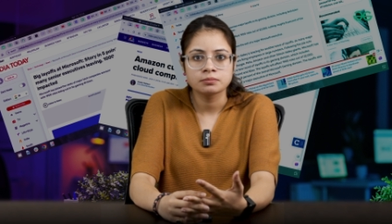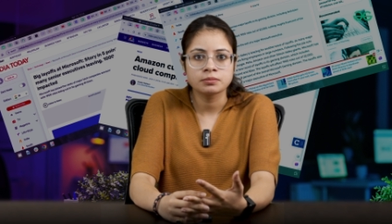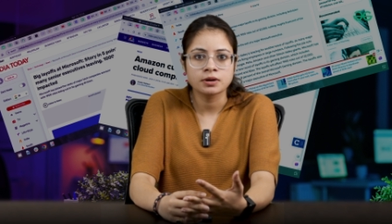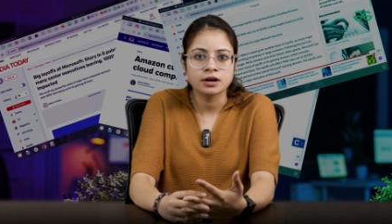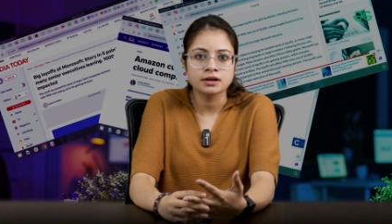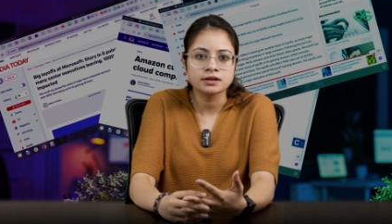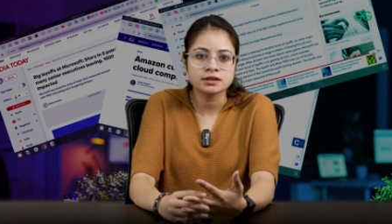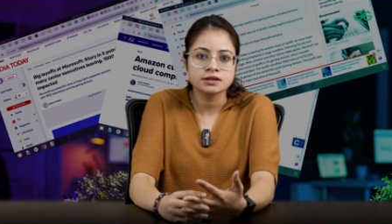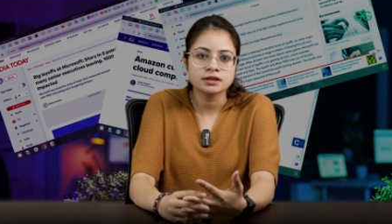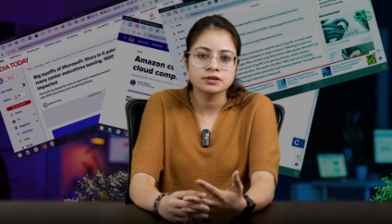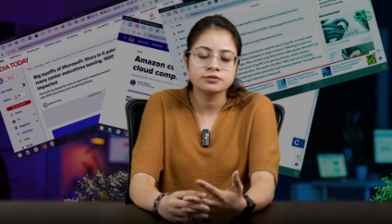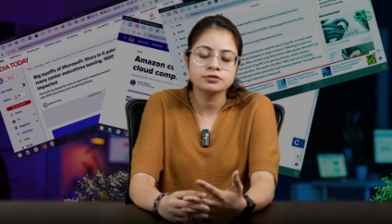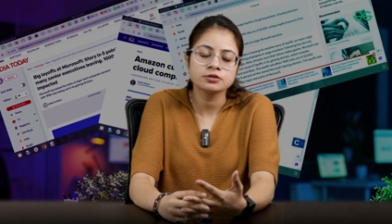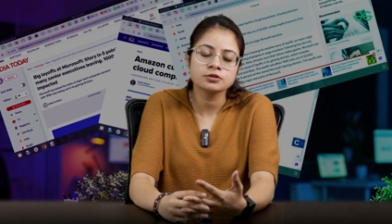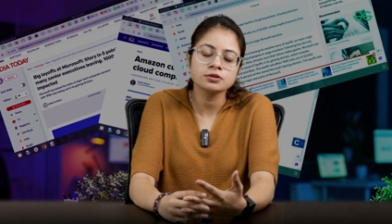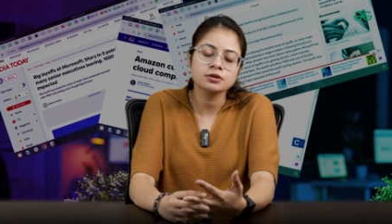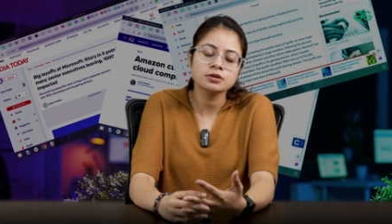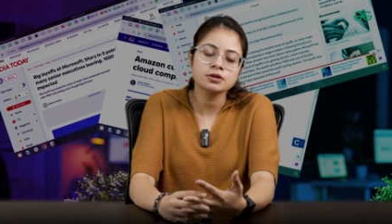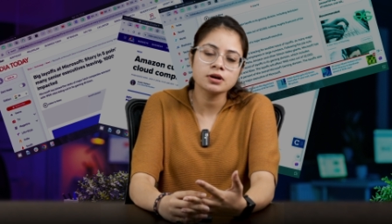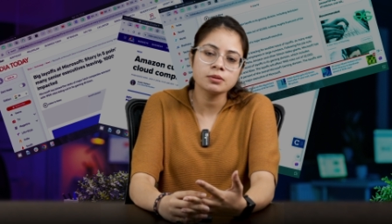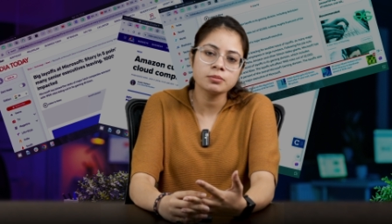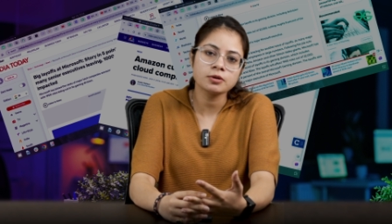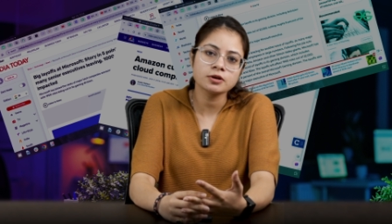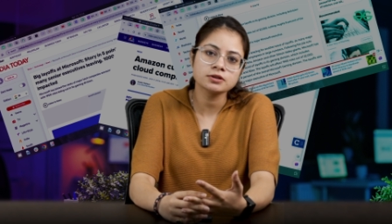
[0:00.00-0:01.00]
But if you
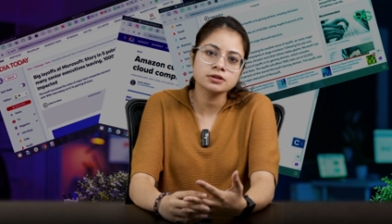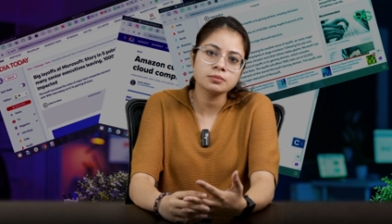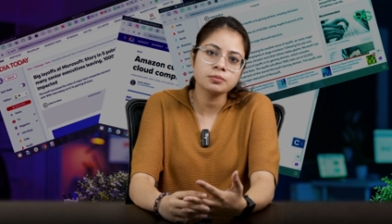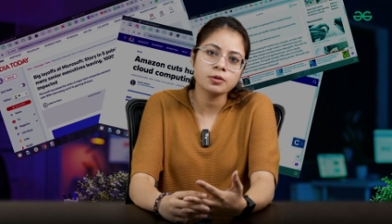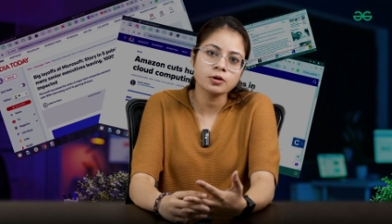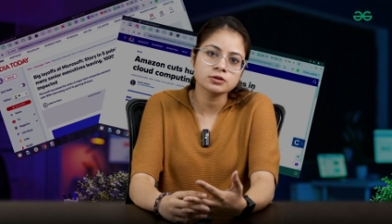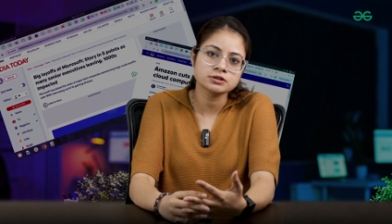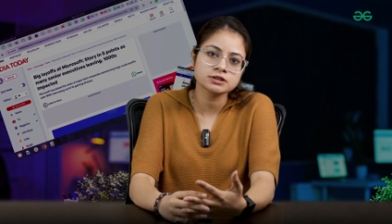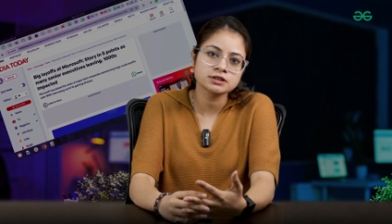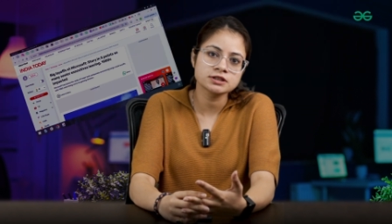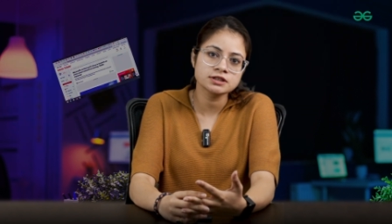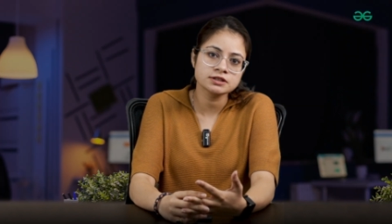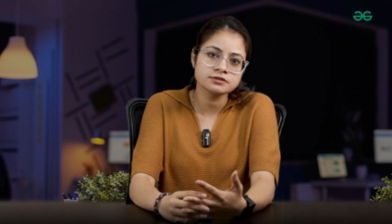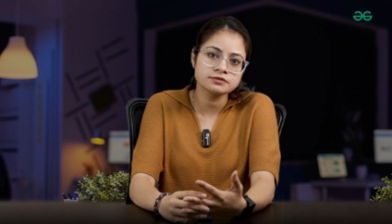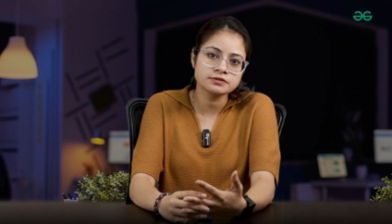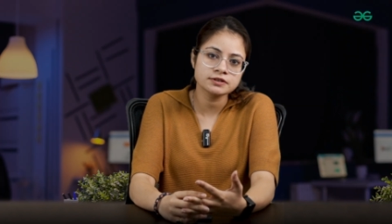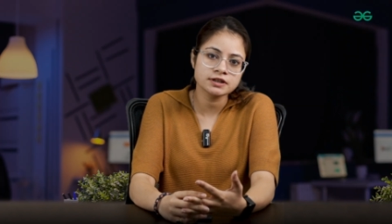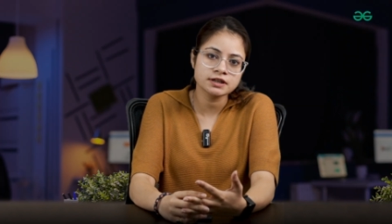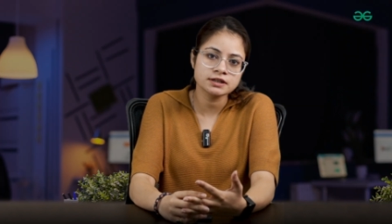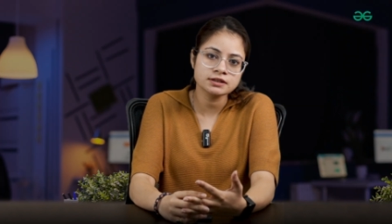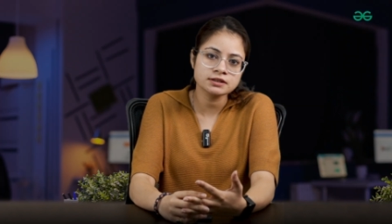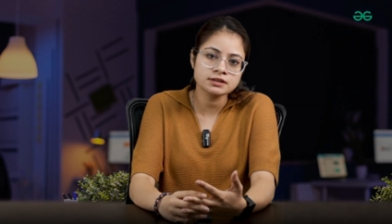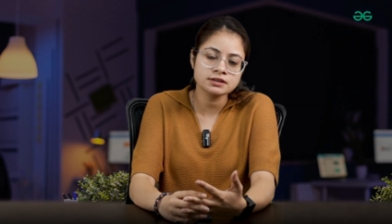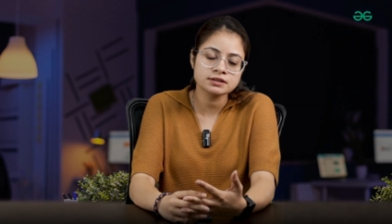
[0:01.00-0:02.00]
look upon the positive
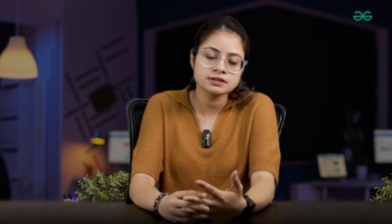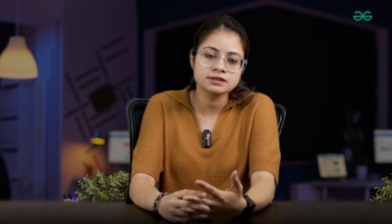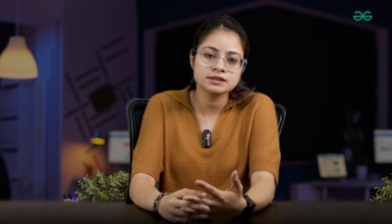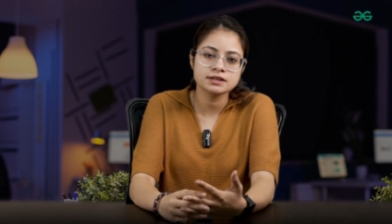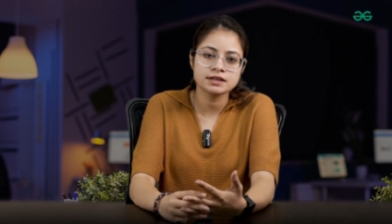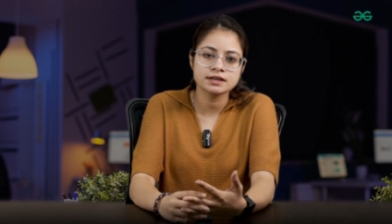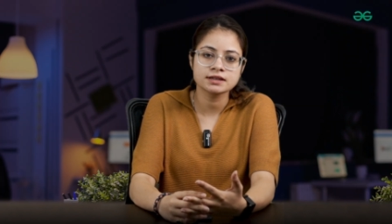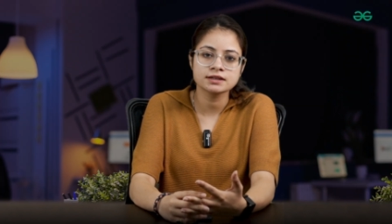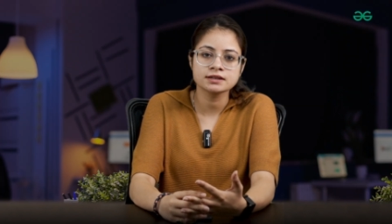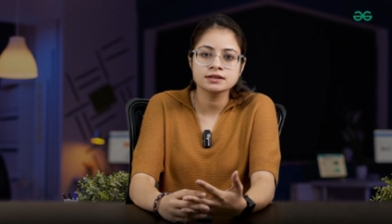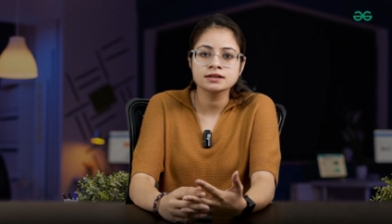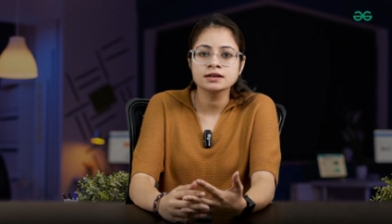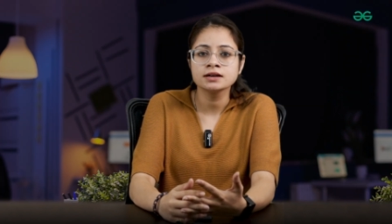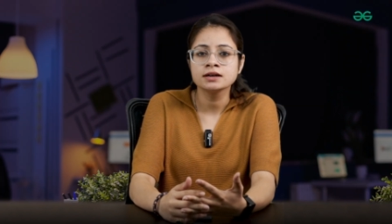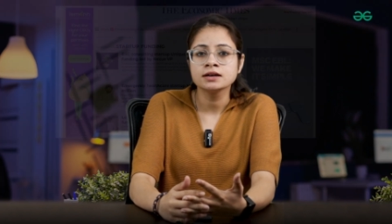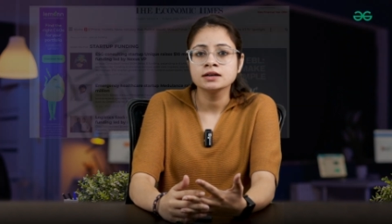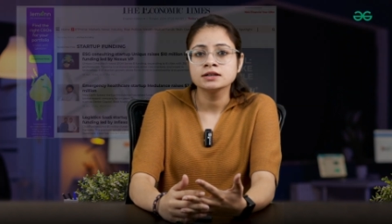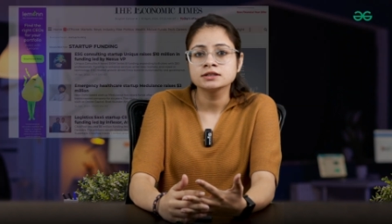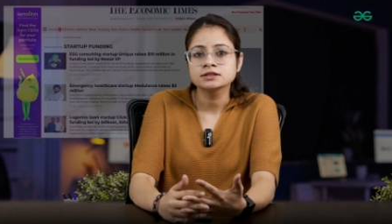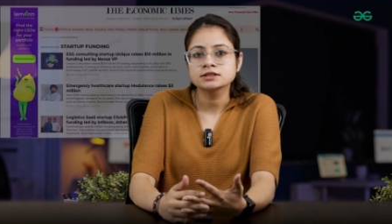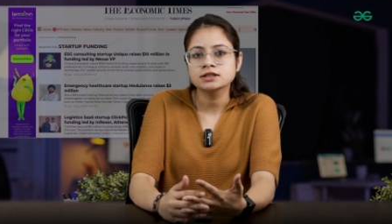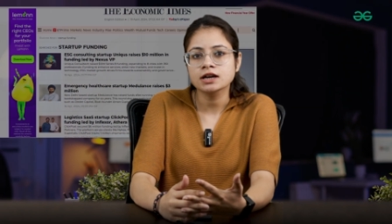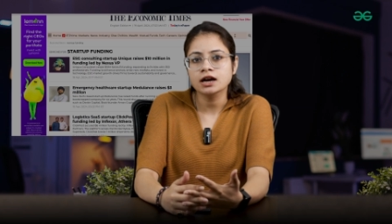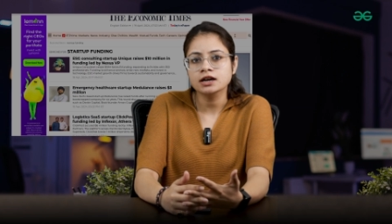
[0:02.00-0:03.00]
trend, then
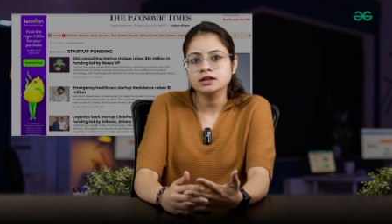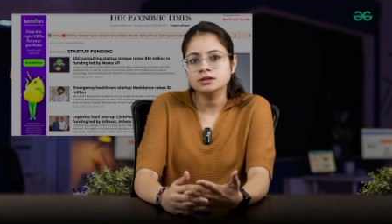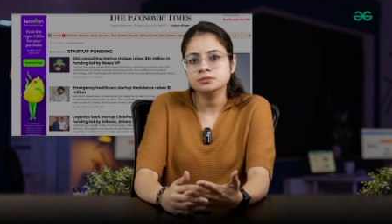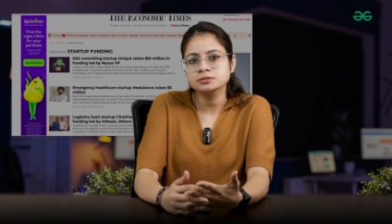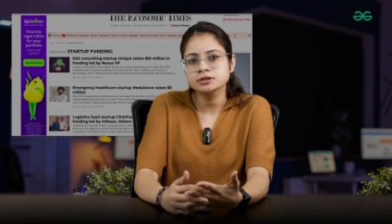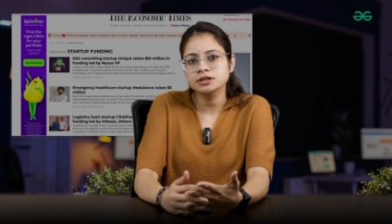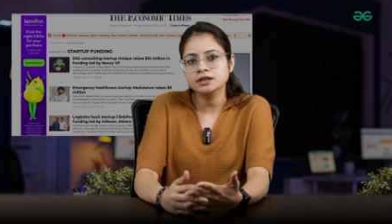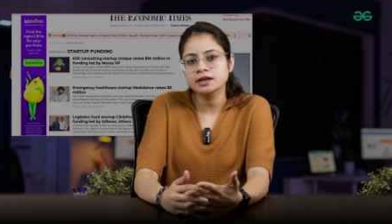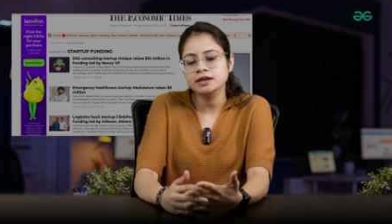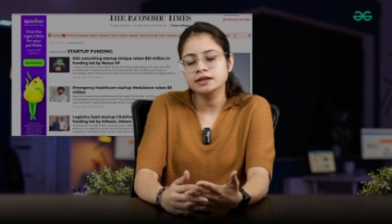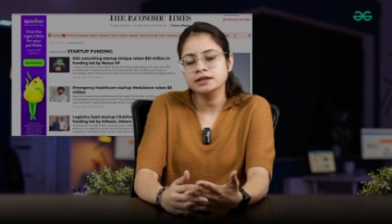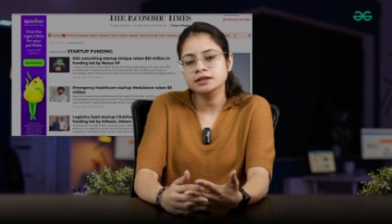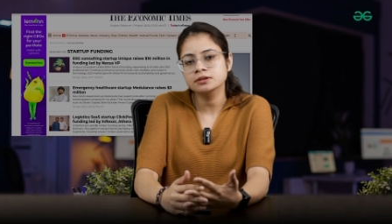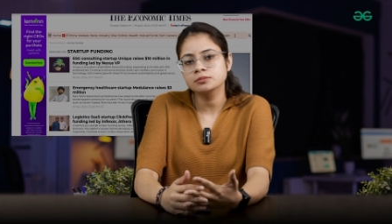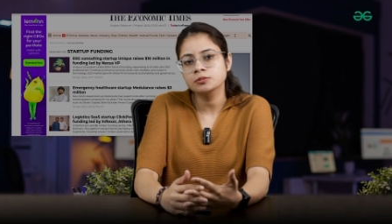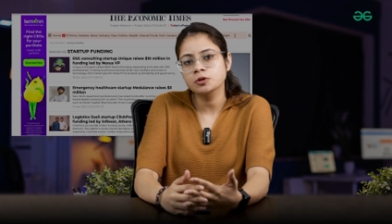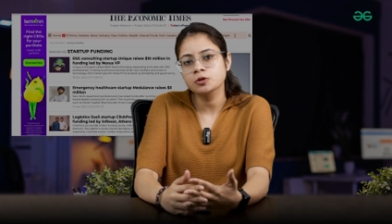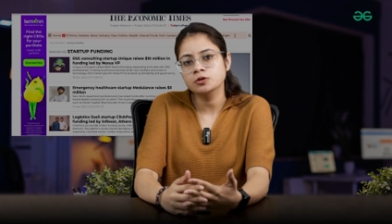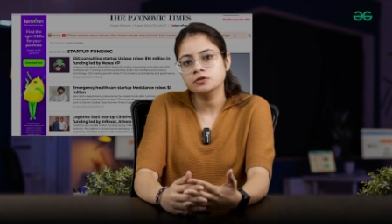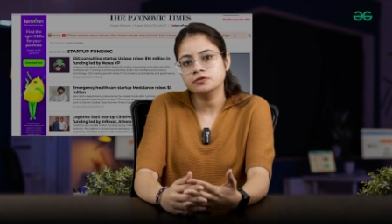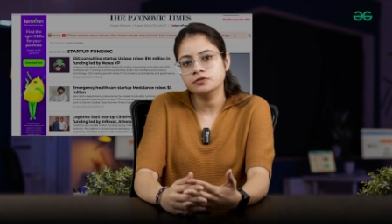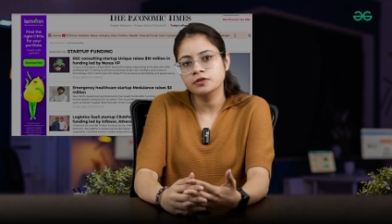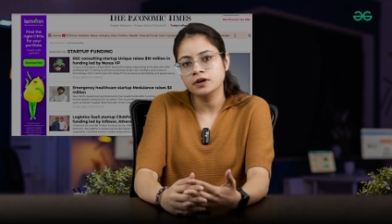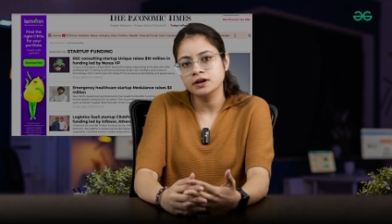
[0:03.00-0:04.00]
startups are getting
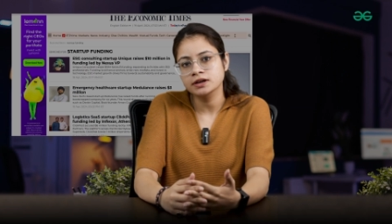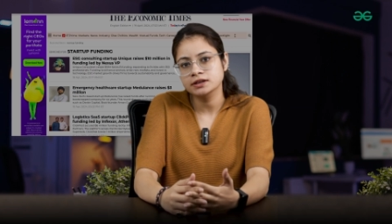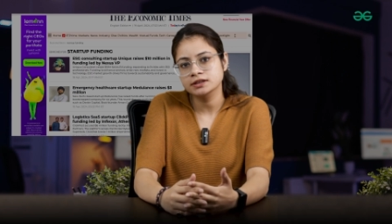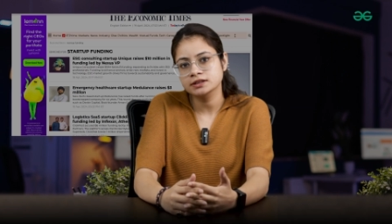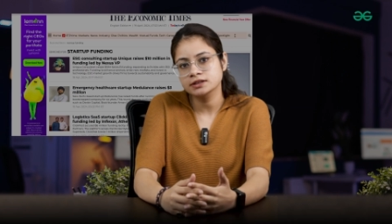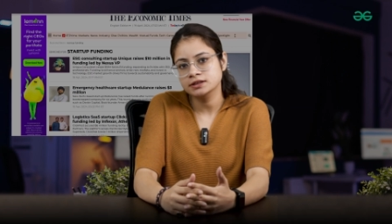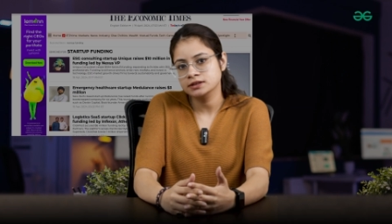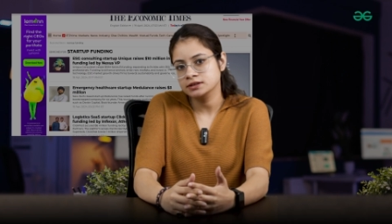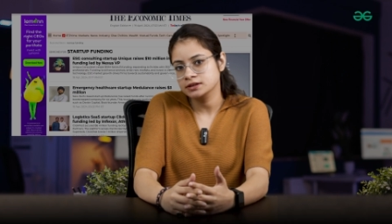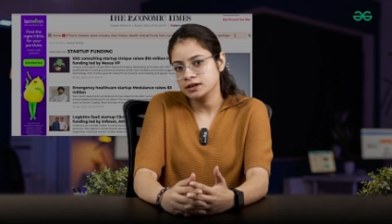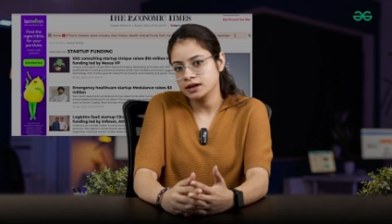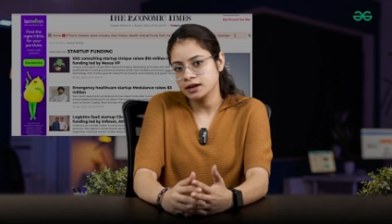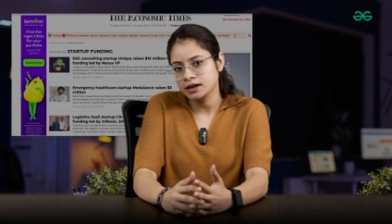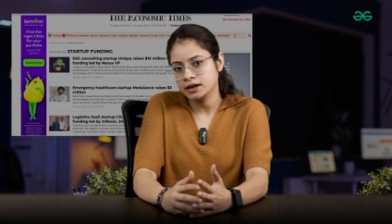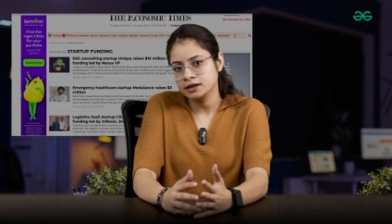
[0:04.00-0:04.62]
more funded,